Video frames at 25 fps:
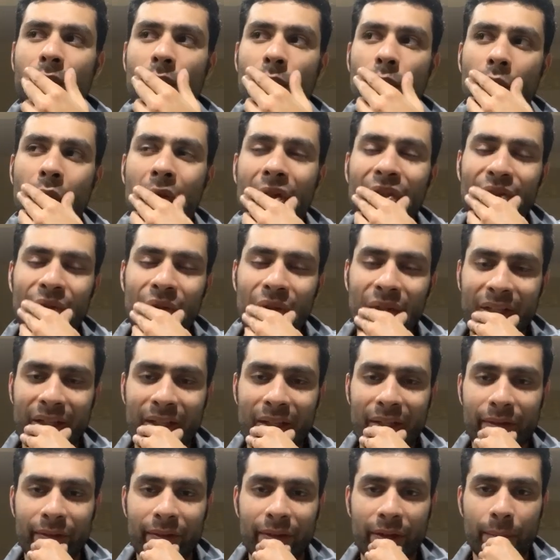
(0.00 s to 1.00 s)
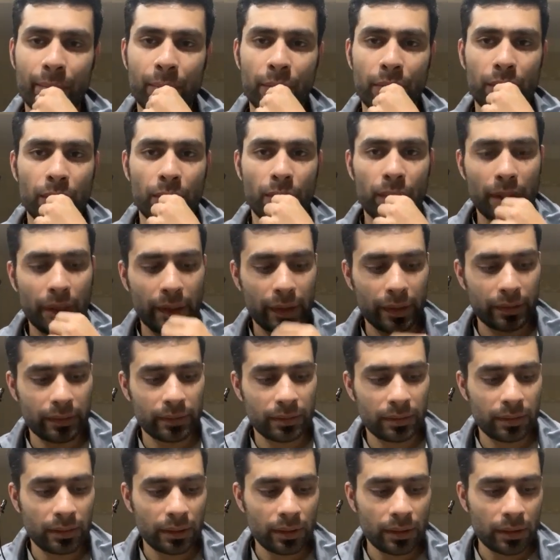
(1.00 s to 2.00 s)
What should Keith Thurman do next?
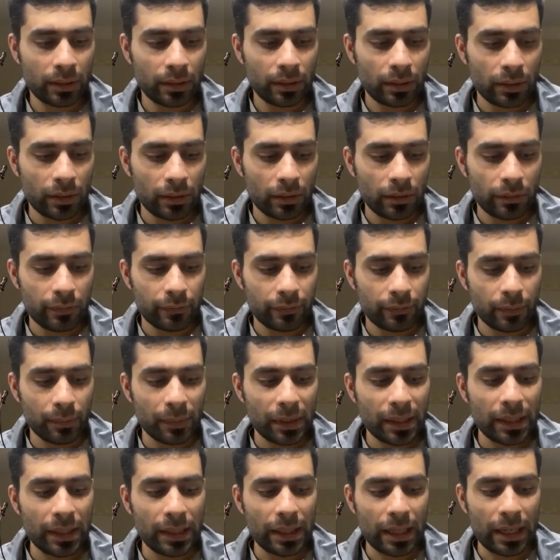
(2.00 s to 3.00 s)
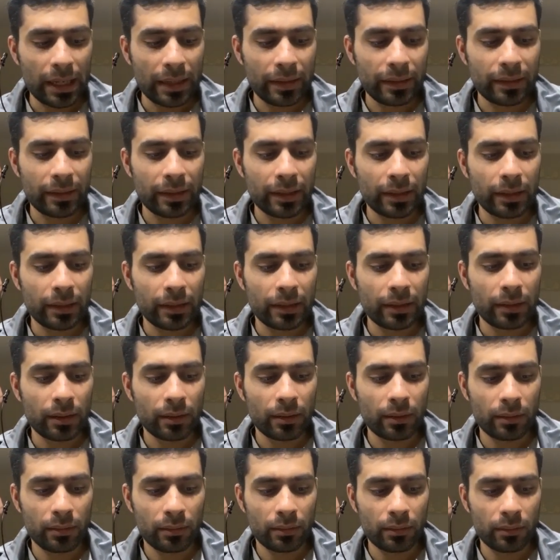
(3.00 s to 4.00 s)
For me, I think
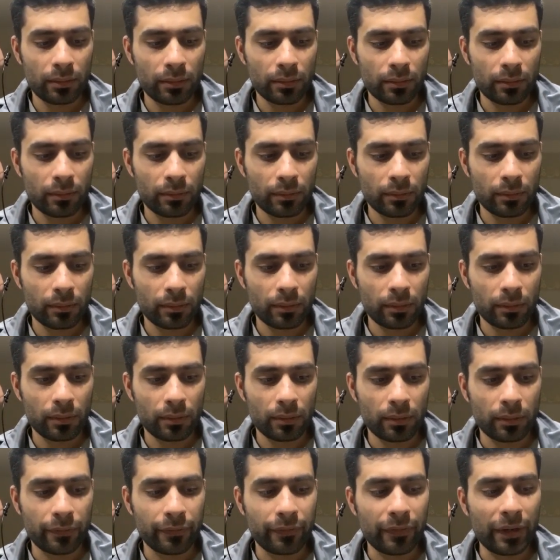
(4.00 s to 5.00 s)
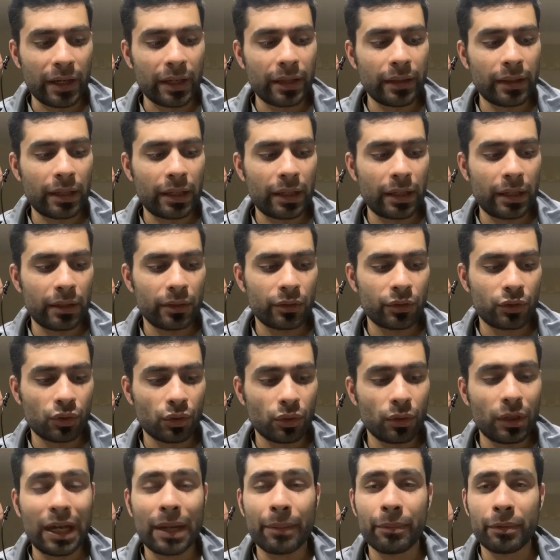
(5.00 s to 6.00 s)
the fight that
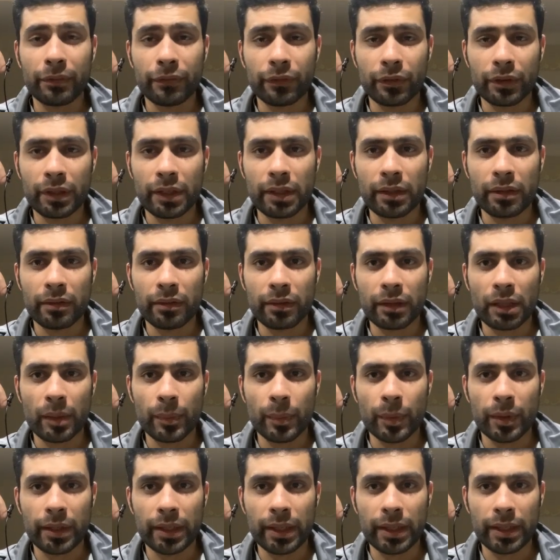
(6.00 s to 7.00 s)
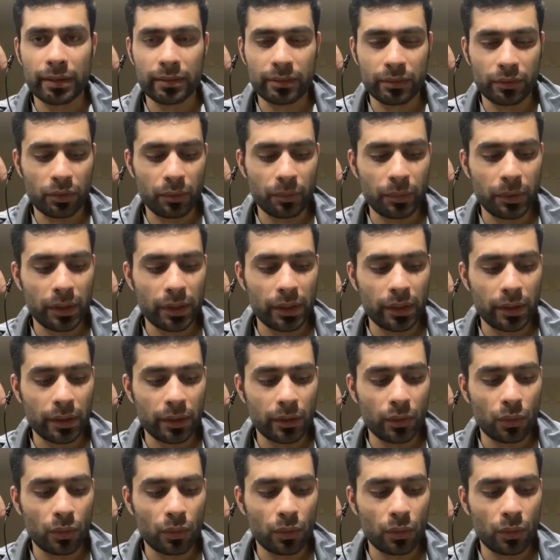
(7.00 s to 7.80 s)
should happen for Keith Thurman next should be